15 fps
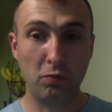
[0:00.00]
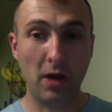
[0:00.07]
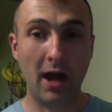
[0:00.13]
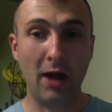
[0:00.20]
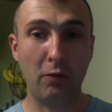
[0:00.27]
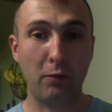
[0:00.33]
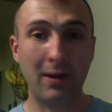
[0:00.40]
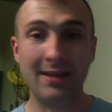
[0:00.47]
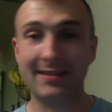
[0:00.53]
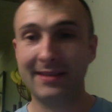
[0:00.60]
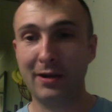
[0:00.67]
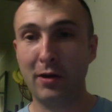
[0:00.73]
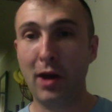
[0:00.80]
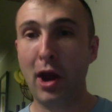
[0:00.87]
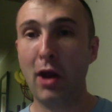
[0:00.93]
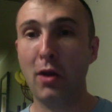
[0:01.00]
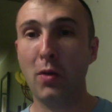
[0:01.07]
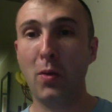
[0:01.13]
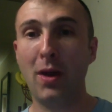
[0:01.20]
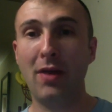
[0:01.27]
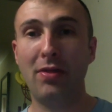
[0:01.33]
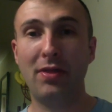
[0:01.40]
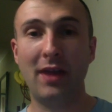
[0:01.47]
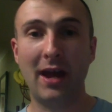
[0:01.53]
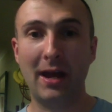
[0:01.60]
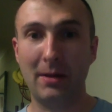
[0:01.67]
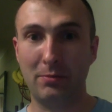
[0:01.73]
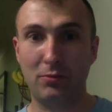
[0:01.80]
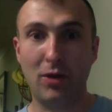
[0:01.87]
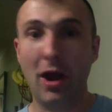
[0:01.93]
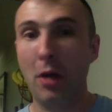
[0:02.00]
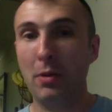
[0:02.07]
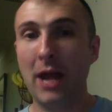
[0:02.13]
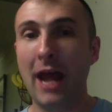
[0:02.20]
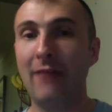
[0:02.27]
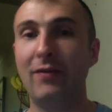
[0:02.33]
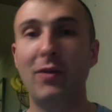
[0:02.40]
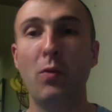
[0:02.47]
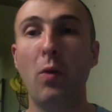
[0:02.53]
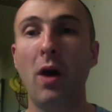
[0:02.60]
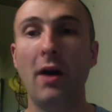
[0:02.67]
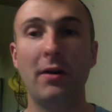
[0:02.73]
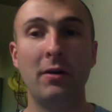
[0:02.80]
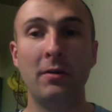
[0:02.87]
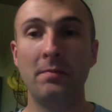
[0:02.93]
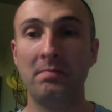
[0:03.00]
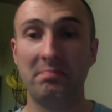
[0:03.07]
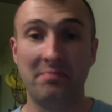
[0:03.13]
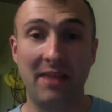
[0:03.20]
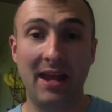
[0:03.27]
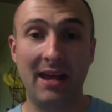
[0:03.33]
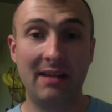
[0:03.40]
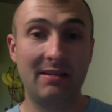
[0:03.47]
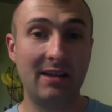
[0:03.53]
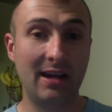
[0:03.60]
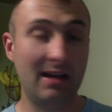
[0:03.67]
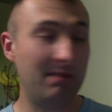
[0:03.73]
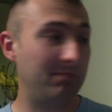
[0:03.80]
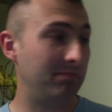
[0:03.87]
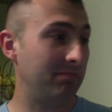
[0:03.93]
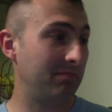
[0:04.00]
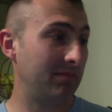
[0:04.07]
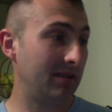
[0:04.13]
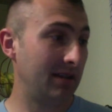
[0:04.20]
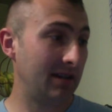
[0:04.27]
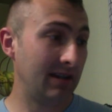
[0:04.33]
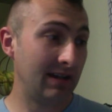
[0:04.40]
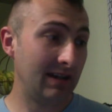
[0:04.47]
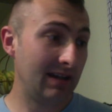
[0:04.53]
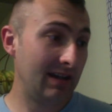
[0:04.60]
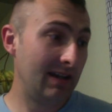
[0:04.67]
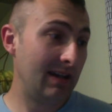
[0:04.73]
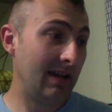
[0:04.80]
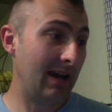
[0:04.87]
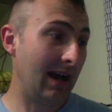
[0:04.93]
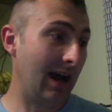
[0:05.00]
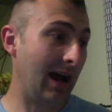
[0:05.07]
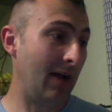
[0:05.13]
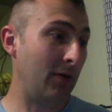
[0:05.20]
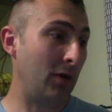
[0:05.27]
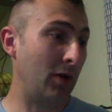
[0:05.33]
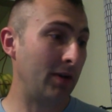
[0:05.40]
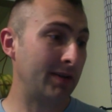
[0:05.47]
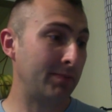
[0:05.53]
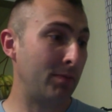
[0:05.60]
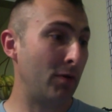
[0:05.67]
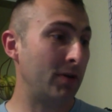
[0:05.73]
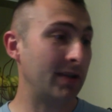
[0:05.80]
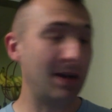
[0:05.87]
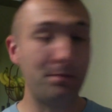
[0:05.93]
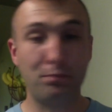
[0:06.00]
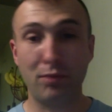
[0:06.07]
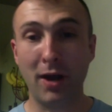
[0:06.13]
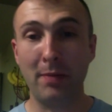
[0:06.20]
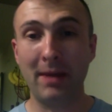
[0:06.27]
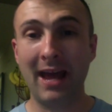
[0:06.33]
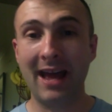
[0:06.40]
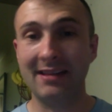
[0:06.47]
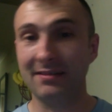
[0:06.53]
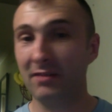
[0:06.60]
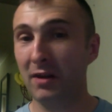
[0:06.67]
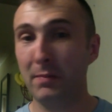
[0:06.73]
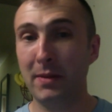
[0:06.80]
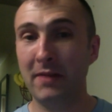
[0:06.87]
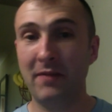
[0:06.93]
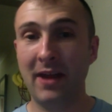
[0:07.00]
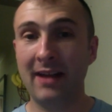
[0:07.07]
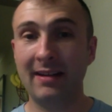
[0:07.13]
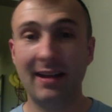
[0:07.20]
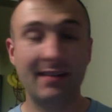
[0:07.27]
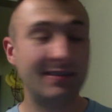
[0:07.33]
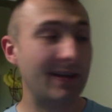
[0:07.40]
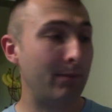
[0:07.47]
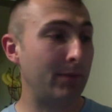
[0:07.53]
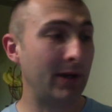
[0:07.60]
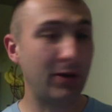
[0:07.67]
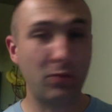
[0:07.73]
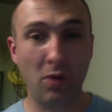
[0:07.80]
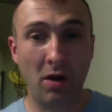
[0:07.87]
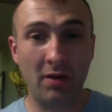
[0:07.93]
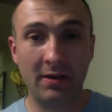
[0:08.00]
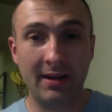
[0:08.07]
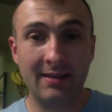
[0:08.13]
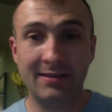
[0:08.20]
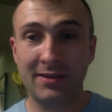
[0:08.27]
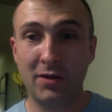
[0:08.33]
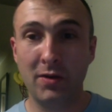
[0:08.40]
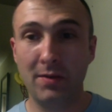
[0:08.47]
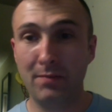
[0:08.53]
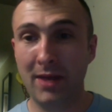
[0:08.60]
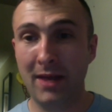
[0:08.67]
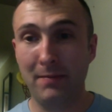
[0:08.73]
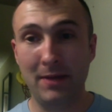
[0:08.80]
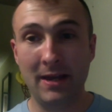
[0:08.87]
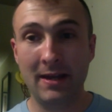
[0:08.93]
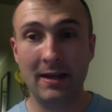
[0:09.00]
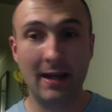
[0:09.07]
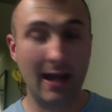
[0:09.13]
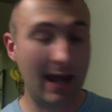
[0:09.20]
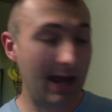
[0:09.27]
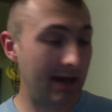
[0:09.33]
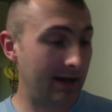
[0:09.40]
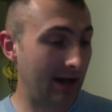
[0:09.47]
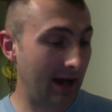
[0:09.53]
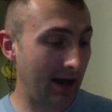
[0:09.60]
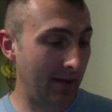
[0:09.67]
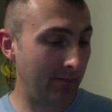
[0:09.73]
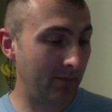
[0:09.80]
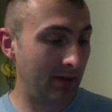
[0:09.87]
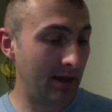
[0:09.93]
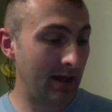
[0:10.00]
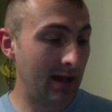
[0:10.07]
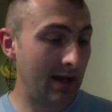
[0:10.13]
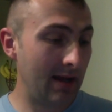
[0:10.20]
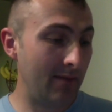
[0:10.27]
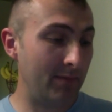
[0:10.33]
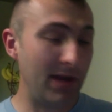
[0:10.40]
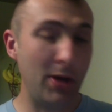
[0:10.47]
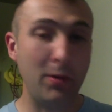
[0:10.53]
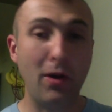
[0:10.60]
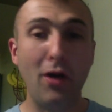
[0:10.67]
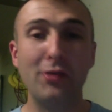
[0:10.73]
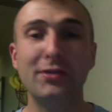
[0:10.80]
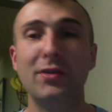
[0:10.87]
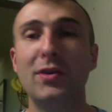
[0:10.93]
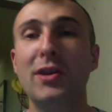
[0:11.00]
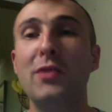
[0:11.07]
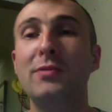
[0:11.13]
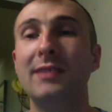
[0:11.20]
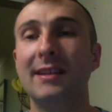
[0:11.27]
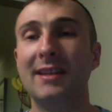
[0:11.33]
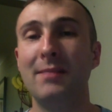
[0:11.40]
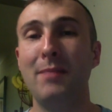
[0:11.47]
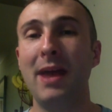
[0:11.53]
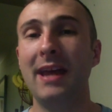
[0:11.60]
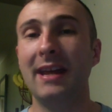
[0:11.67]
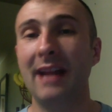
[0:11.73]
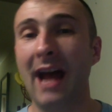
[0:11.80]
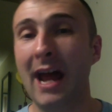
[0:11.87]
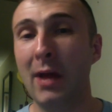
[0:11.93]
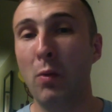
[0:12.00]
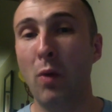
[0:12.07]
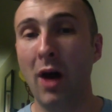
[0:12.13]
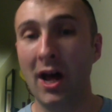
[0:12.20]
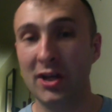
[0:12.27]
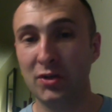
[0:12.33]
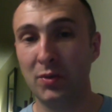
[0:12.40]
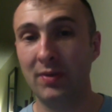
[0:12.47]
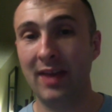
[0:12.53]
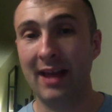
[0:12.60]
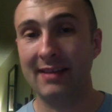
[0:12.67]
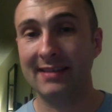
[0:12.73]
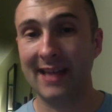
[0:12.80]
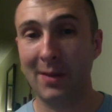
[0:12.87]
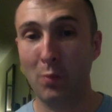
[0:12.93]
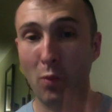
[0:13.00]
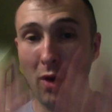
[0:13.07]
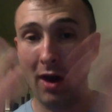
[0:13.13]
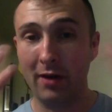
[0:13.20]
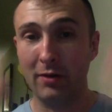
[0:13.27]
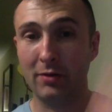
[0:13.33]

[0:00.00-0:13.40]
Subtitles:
rinse their hair with ground ivy water, and I don't know. I suppose it probably has a little bit of antiseptic qualities to it, maybe. And they would also use it to make an eye wash with that same water.